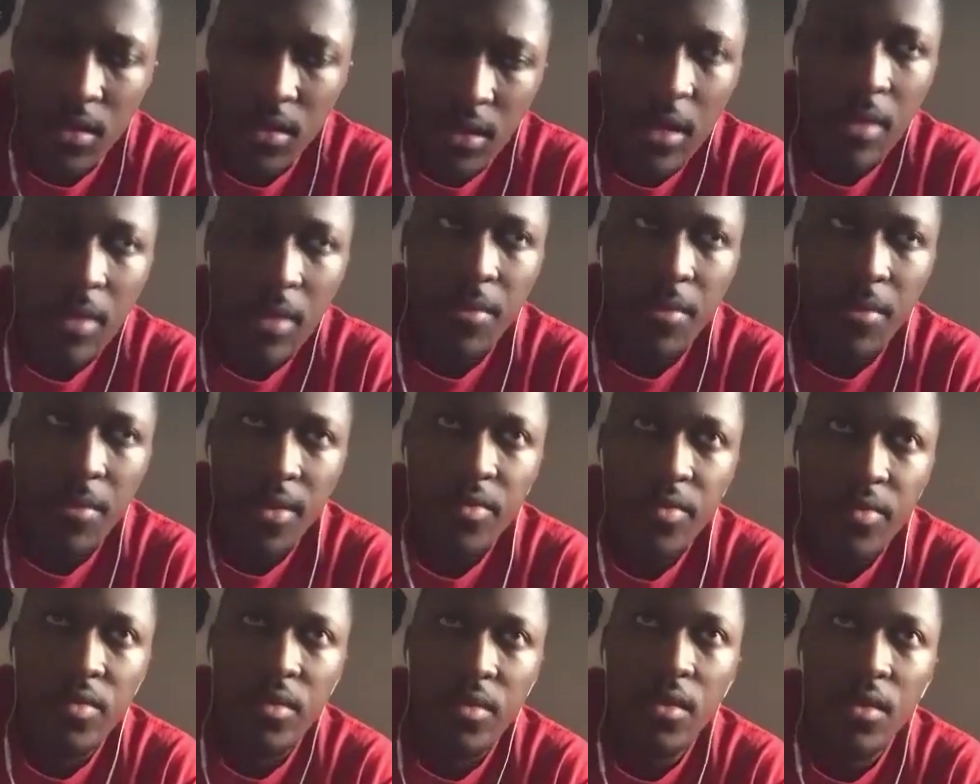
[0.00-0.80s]
that
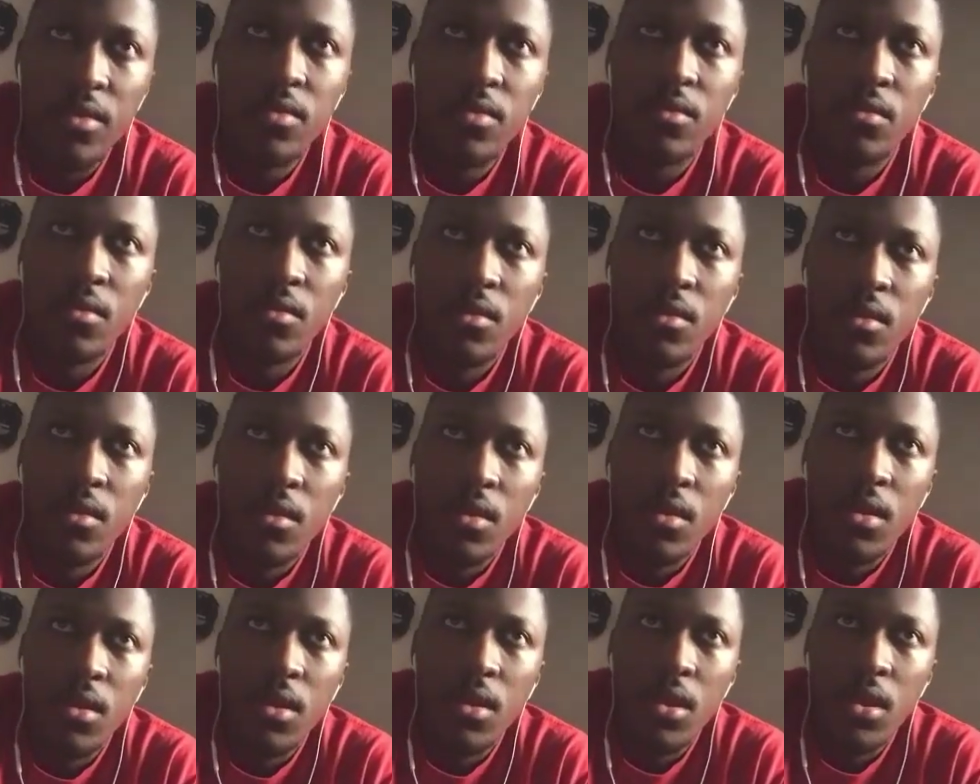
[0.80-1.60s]
makes sense.
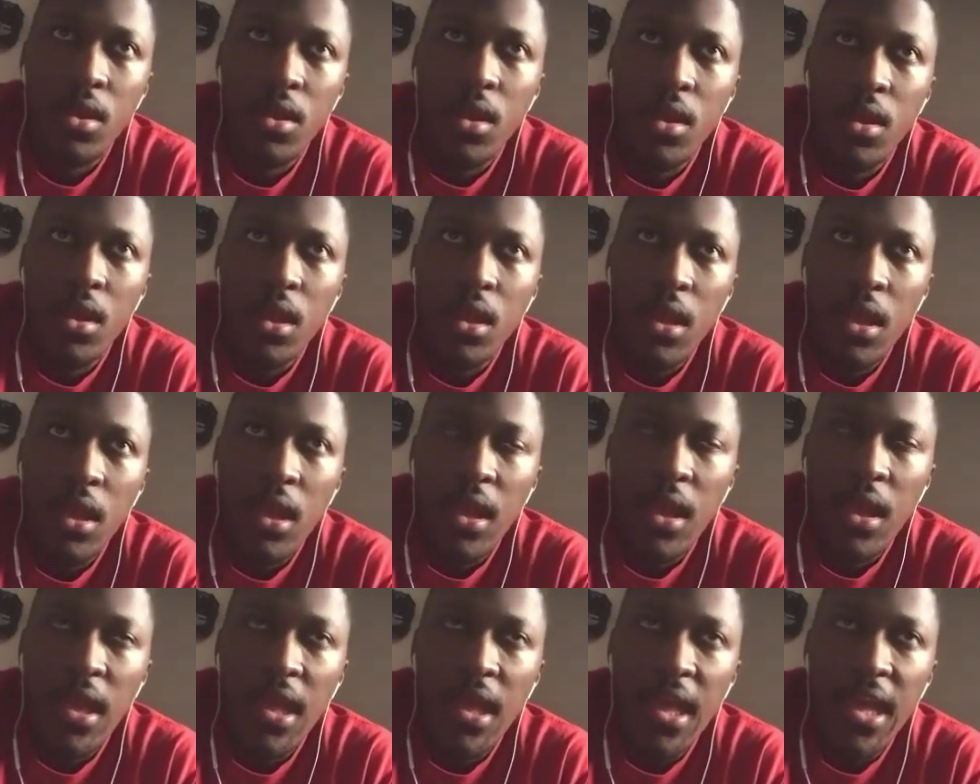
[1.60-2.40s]

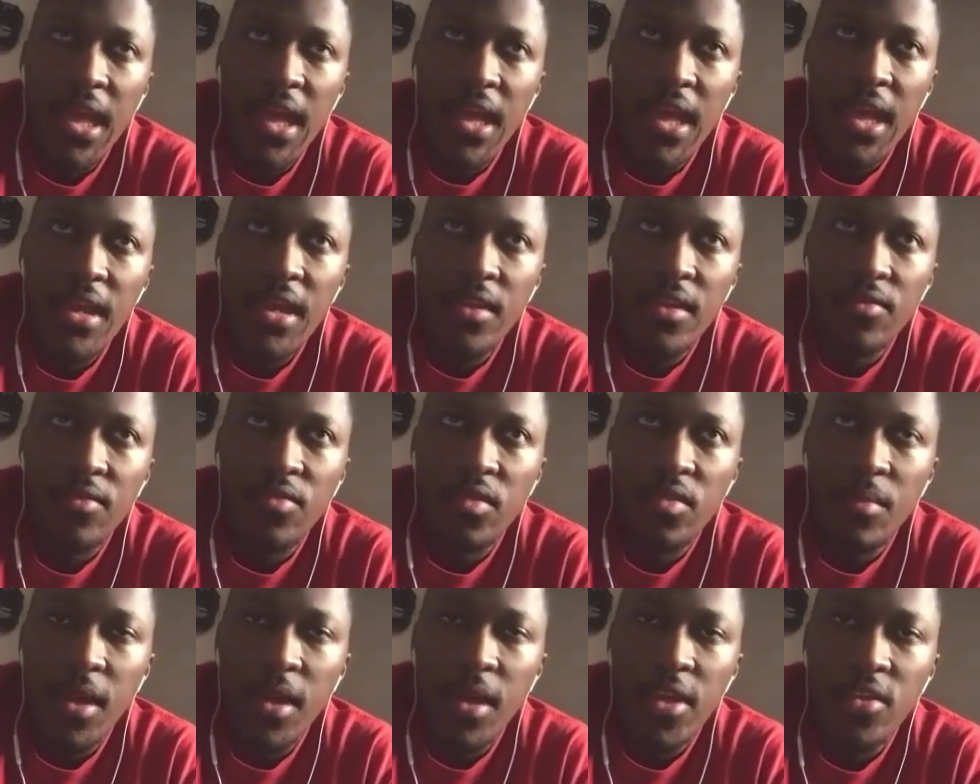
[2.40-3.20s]
And if
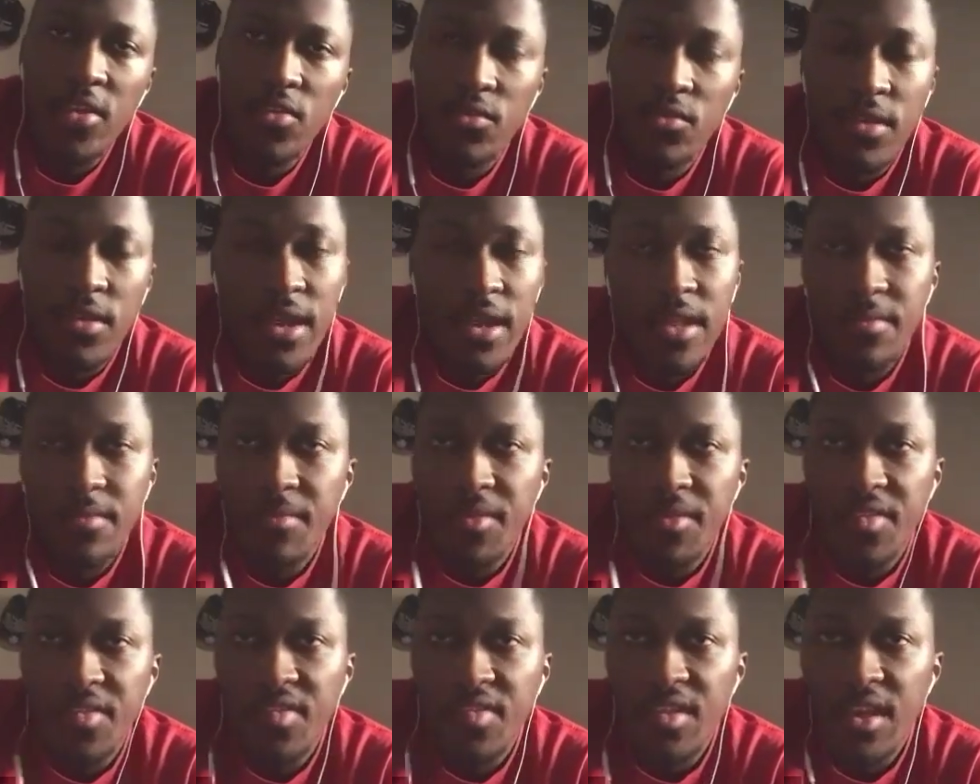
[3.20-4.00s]
somebody just
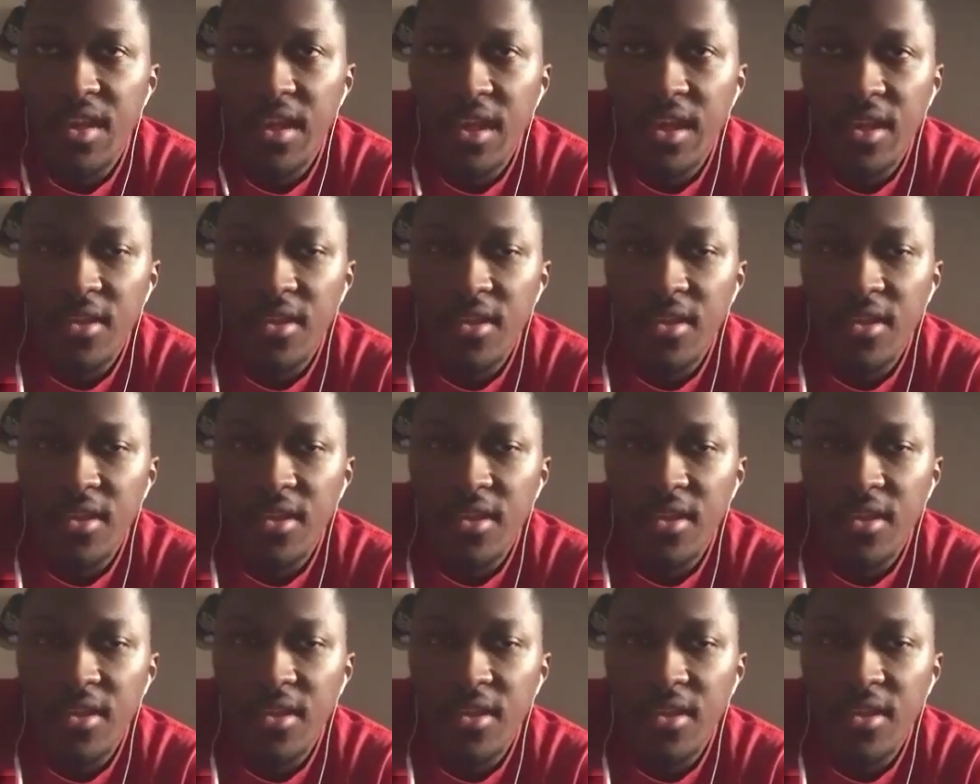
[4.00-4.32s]
randomly say,